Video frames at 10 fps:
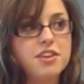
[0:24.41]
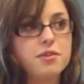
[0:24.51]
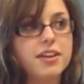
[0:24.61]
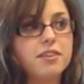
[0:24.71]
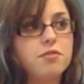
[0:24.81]

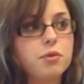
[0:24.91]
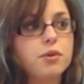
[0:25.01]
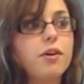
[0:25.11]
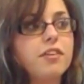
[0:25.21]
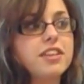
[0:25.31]
you get a
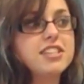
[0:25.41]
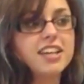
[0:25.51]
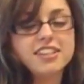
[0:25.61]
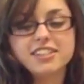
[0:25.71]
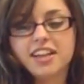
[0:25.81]
phone call that
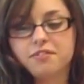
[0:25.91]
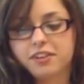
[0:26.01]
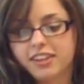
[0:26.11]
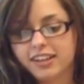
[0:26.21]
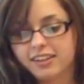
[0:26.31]
changes
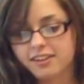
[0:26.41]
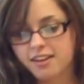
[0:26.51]
everything.